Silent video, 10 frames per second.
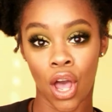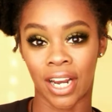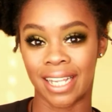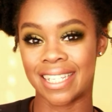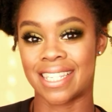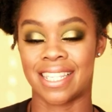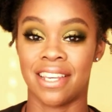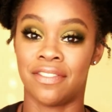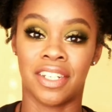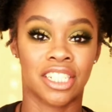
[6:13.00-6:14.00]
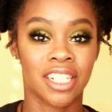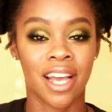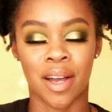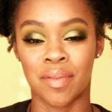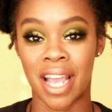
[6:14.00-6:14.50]
Alright, this is the finished
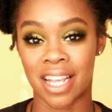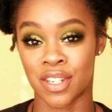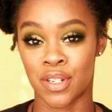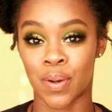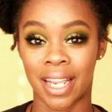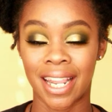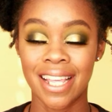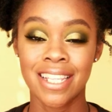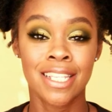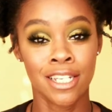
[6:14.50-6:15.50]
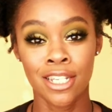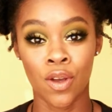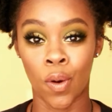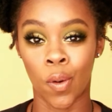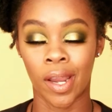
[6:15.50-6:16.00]
look. I hope you guys enjoyed this
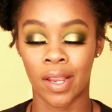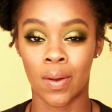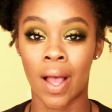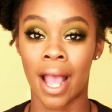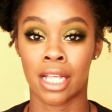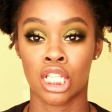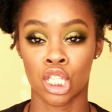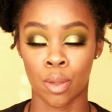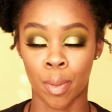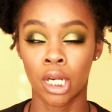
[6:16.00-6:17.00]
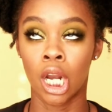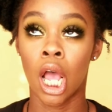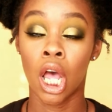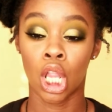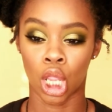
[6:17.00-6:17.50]
tutorial. I super
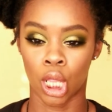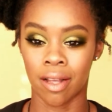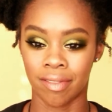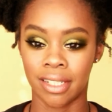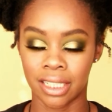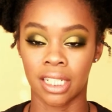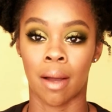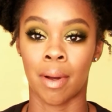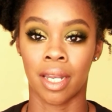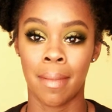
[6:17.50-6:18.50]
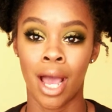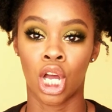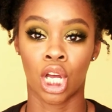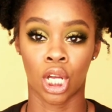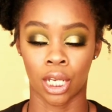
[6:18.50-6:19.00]
love this look. I'm all
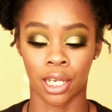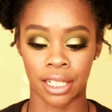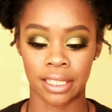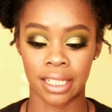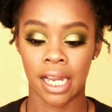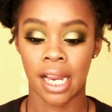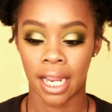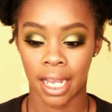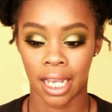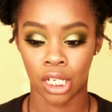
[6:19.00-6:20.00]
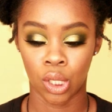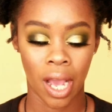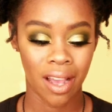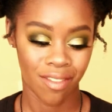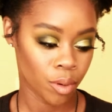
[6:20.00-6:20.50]
about colors. And, you
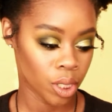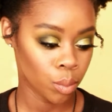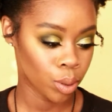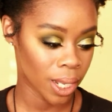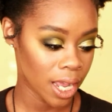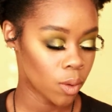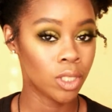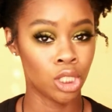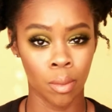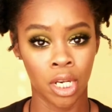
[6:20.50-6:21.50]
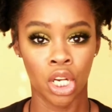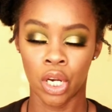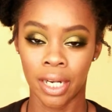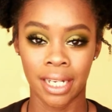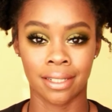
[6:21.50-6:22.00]
know, I haven't really played with too many
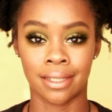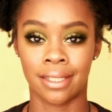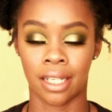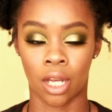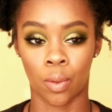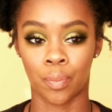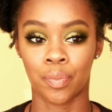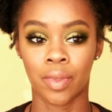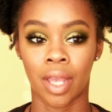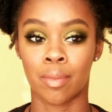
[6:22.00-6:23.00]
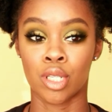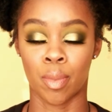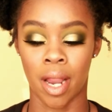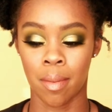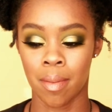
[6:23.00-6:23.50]
greens. So, I'm
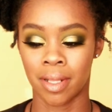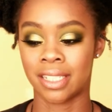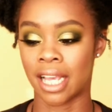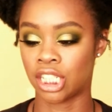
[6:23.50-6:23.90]
super happy about this.